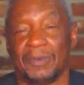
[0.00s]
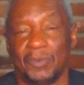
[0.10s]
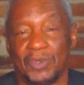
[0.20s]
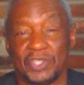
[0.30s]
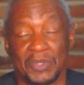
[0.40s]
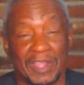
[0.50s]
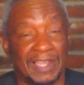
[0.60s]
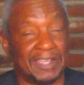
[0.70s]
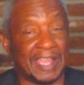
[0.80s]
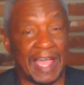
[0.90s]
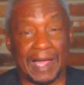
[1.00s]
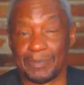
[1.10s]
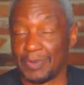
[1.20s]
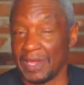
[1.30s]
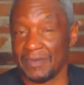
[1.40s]
I want you to know that Linda and I are
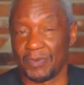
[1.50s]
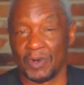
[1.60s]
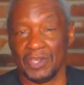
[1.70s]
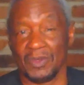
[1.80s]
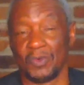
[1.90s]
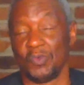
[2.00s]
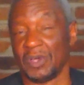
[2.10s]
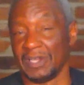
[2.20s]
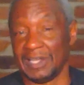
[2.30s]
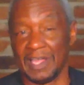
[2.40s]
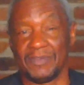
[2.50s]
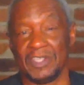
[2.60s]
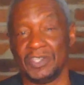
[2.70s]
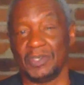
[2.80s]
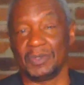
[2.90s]
praying for you. We're
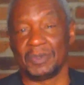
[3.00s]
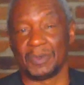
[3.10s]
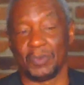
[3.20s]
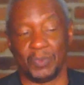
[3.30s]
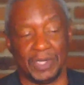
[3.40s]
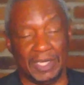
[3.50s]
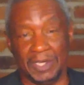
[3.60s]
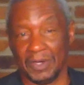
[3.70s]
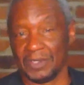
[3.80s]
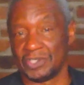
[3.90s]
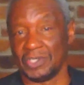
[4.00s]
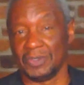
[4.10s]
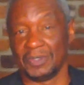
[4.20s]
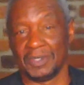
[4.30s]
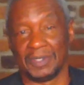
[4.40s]
loving you. We're here to
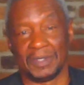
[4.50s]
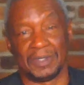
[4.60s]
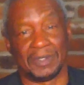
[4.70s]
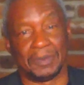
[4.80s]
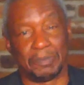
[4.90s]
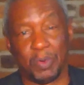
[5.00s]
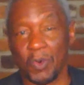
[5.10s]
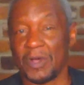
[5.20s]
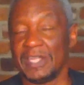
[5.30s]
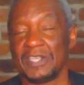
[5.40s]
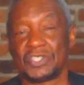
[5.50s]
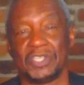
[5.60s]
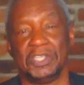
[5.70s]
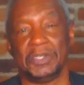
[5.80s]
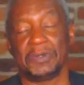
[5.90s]
pour into
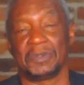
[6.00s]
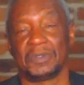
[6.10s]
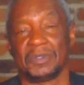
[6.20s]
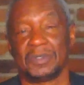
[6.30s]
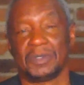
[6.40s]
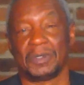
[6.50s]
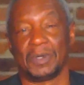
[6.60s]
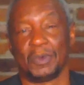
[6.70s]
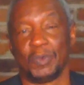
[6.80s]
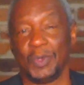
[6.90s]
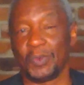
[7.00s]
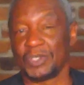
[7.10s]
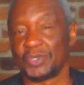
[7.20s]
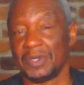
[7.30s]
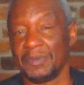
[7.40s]
you. We
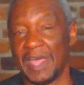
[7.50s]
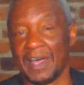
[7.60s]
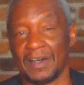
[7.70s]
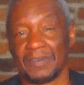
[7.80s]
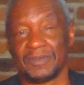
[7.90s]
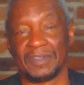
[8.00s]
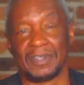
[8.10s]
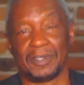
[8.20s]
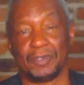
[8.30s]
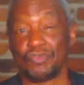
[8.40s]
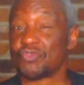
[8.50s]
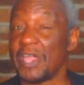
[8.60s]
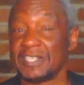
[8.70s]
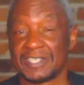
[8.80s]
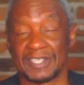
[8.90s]
want you to have
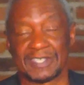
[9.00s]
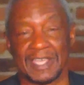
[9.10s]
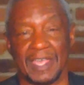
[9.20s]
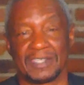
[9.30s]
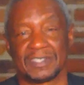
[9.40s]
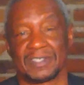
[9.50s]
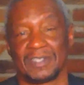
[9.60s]
great success.